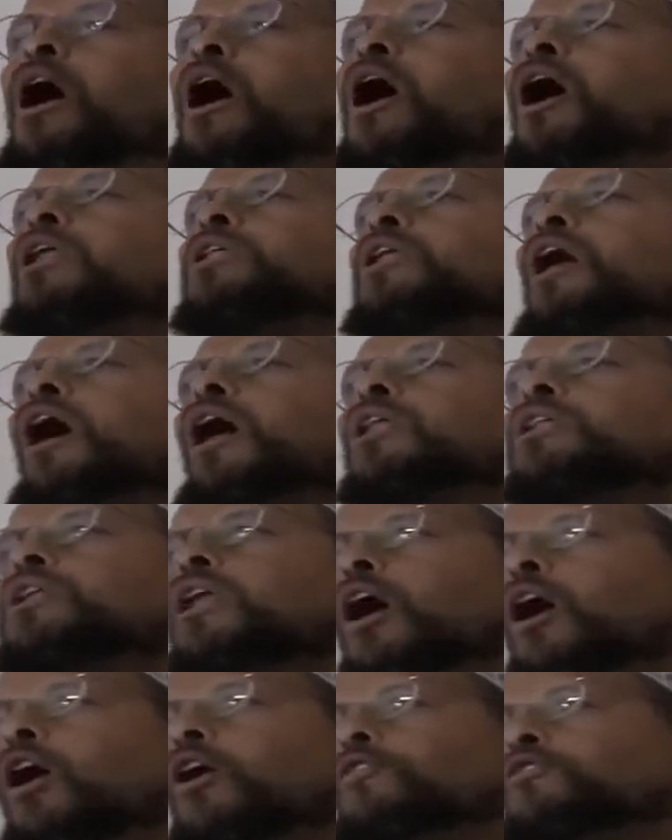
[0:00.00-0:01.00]
Allah
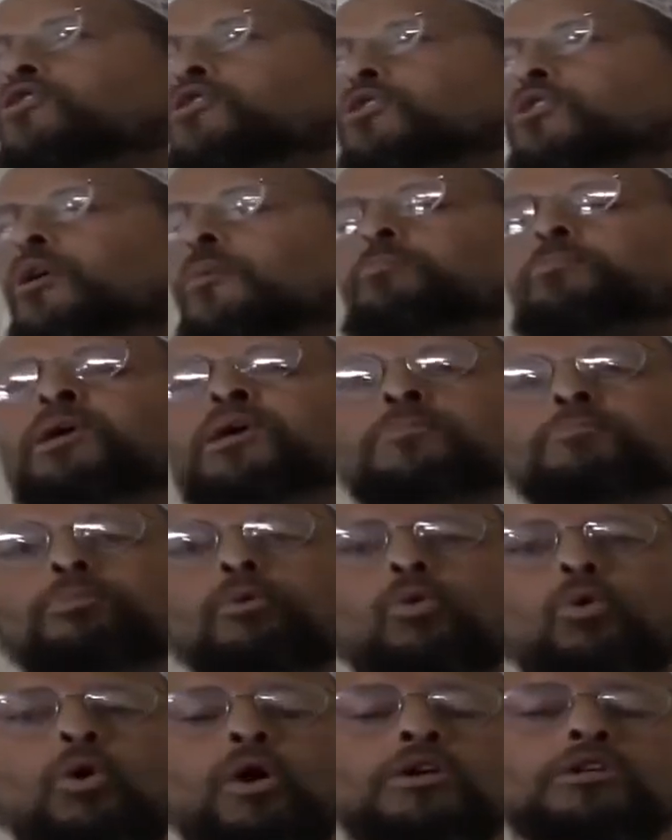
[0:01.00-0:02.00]
loves the
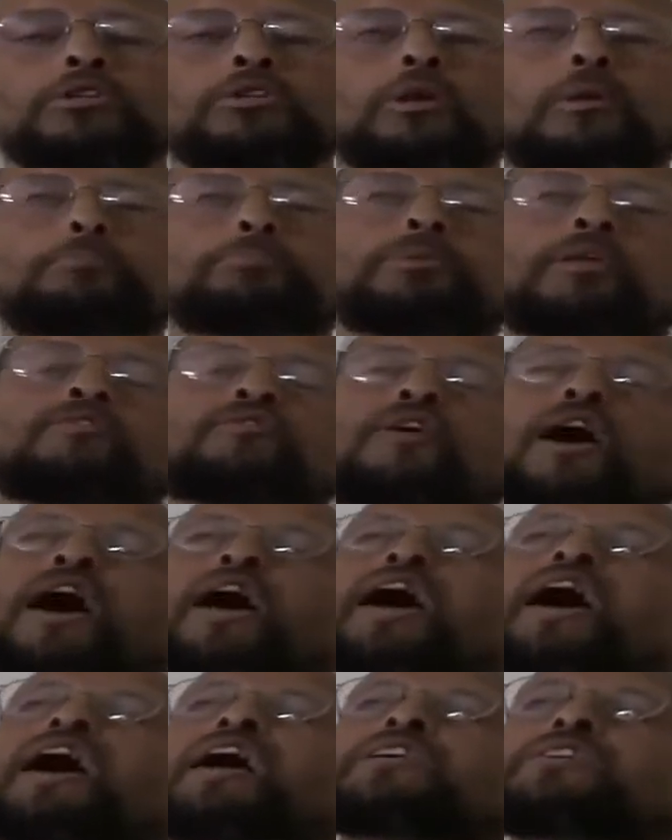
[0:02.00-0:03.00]
people who
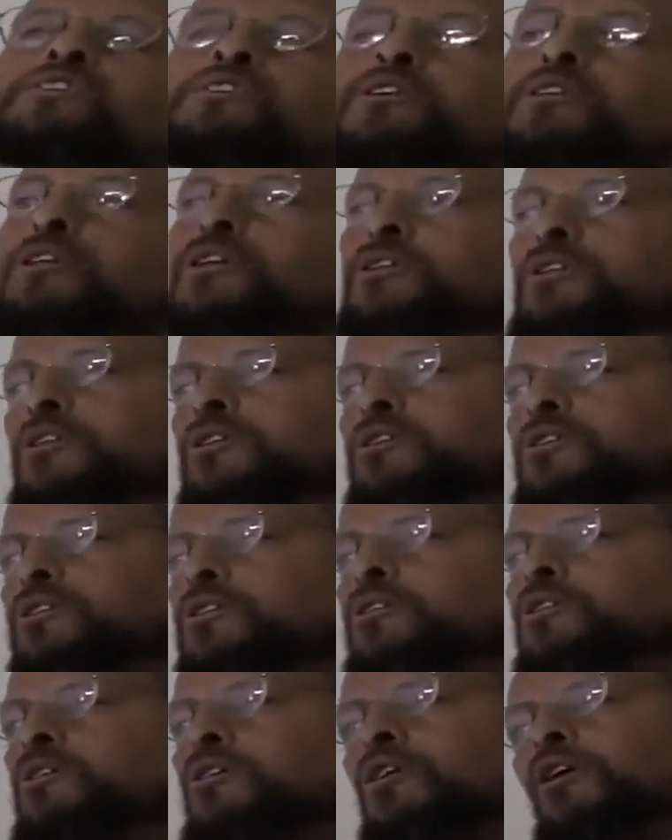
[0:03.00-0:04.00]
exemplify
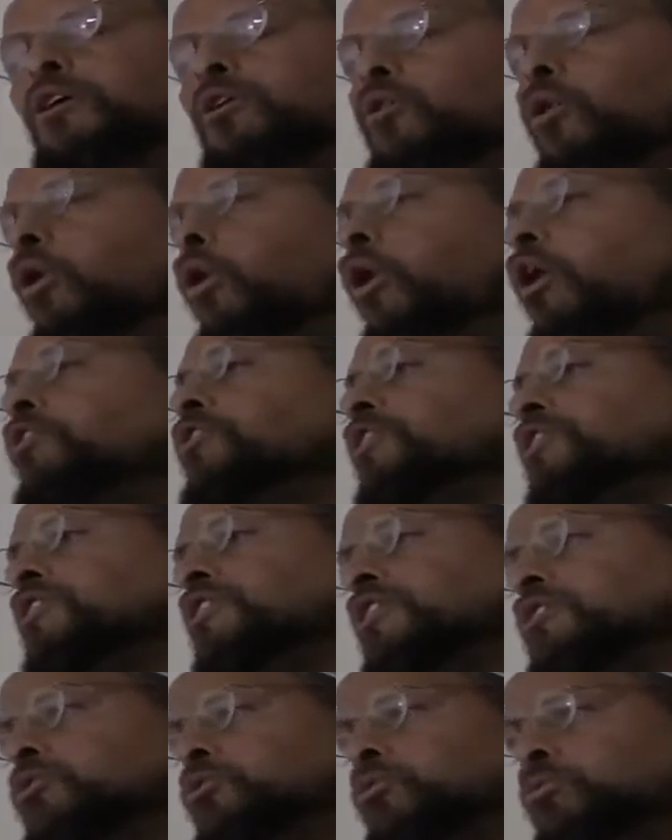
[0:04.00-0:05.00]
excellence in all
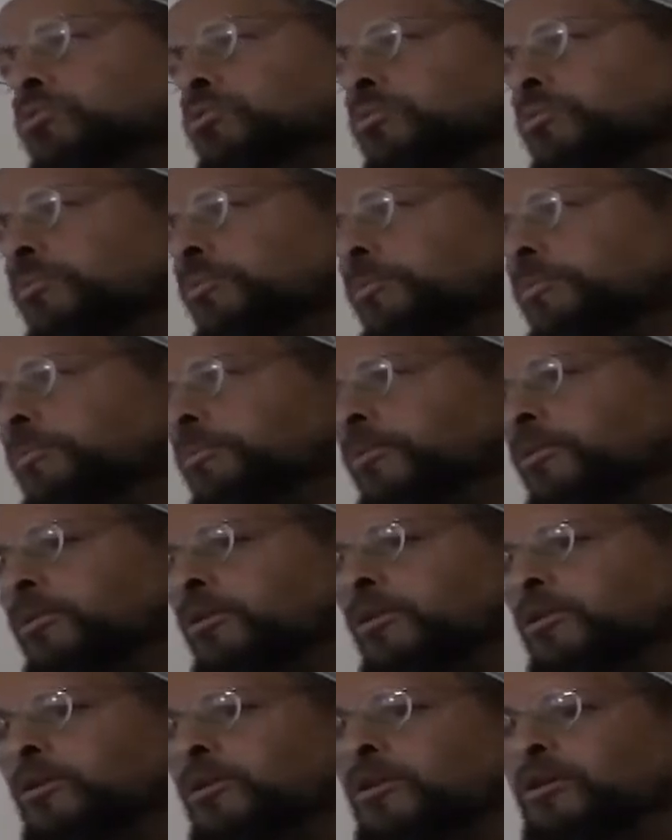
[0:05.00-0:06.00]
that they do.
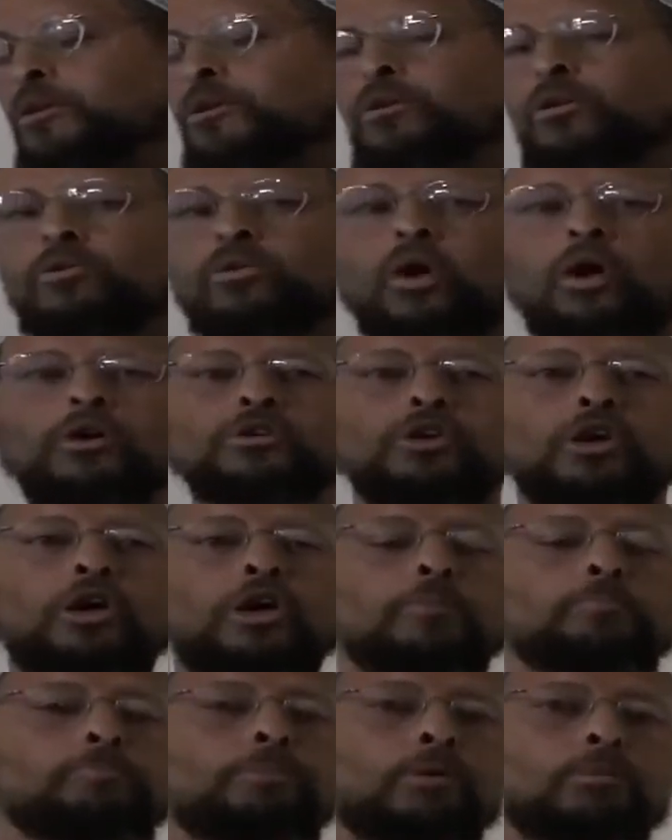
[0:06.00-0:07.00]
In Allah
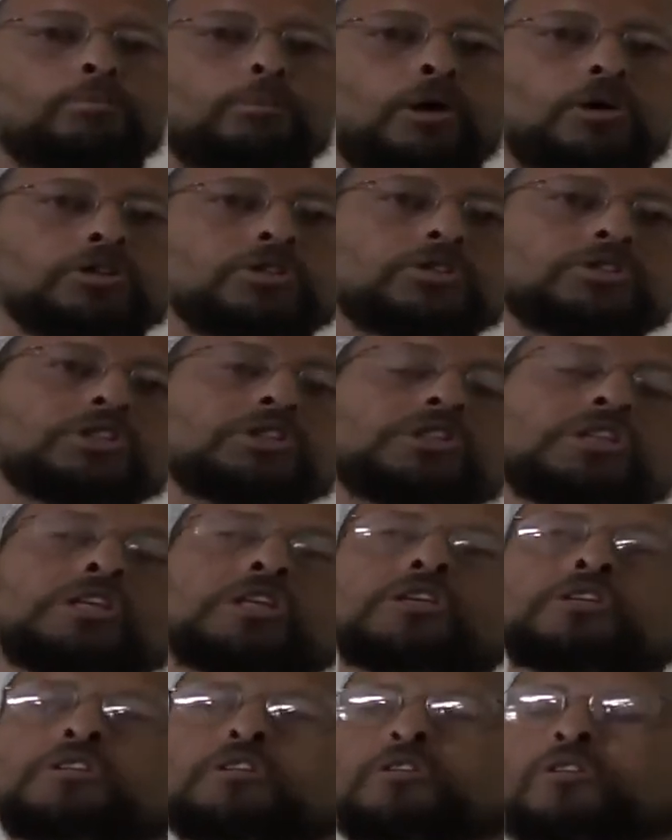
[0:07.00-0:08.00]
yuhibbul
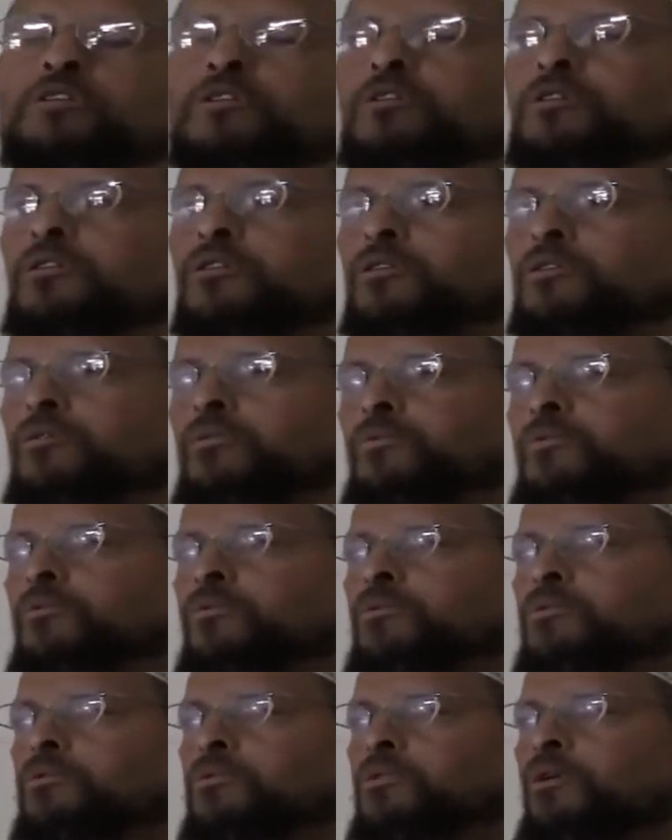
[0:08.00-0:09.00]
muhsineen.
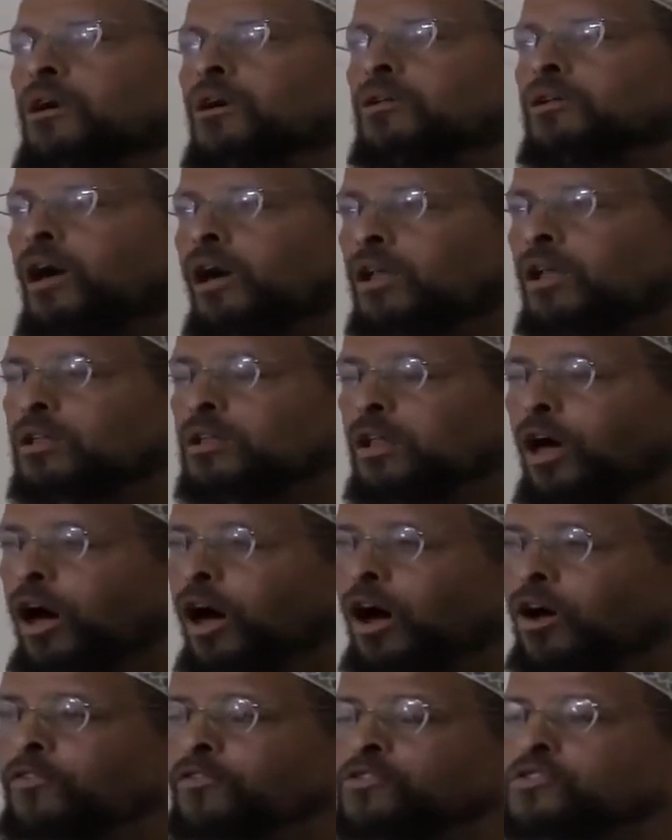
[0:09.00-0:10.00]
Allah
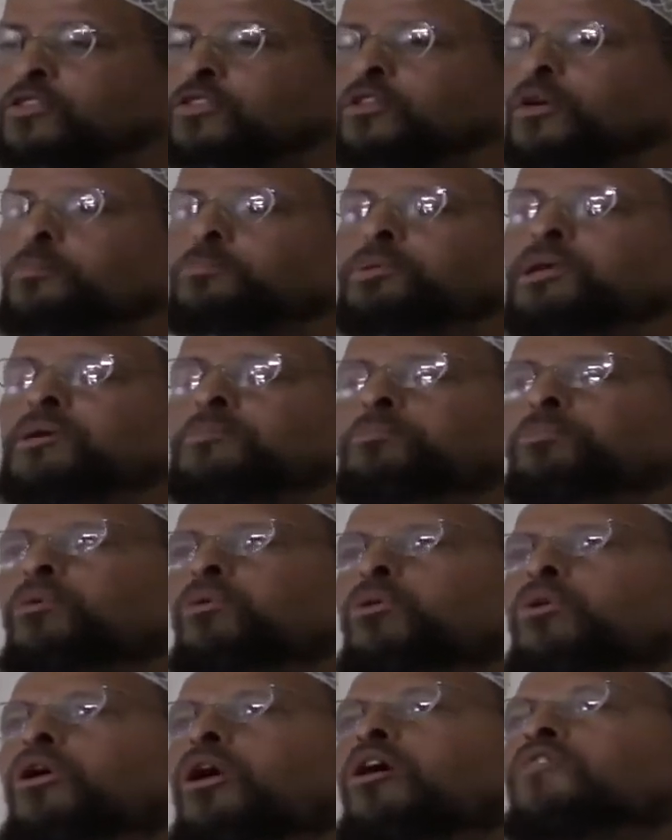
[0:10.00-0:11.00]
loves the
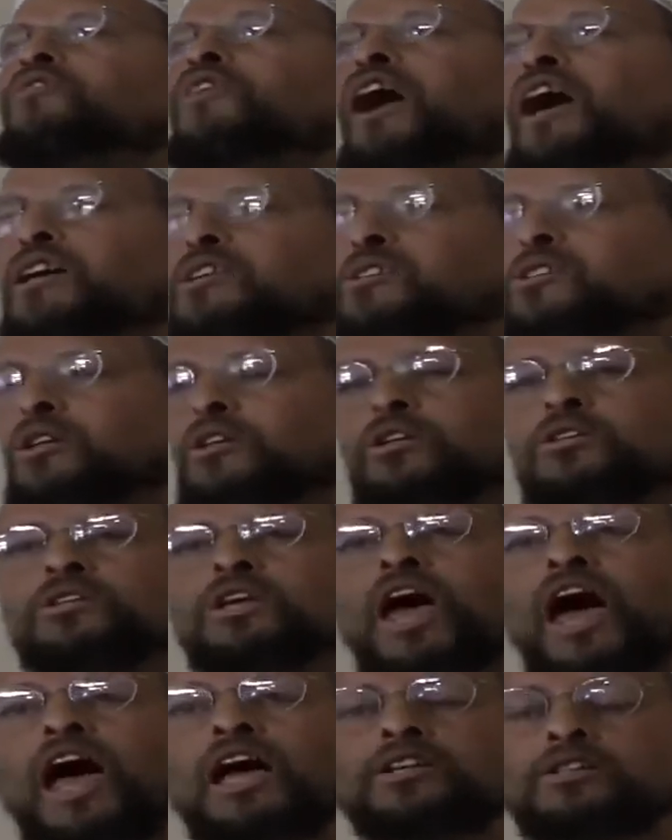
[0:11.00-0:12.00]
people of excellence.
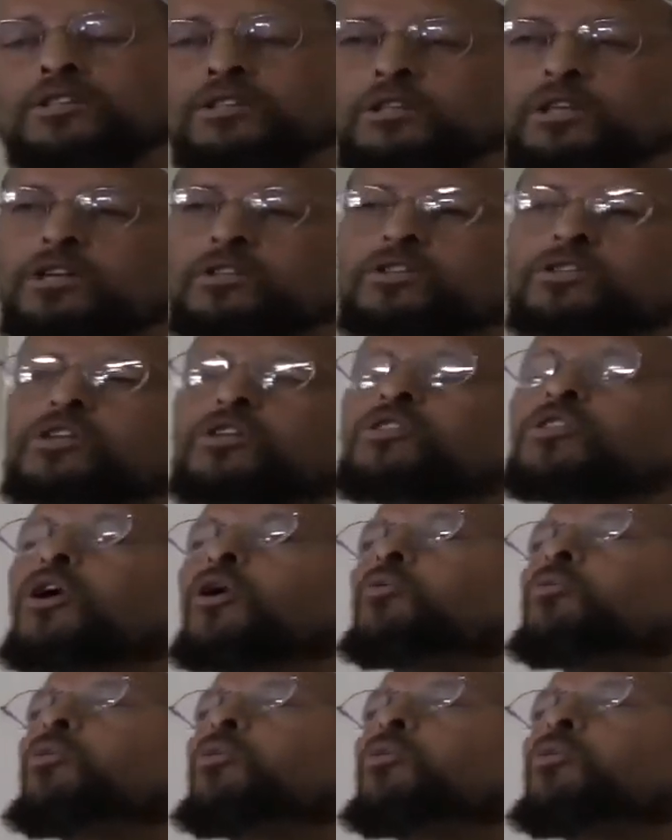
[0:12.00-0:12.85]
Excellence in their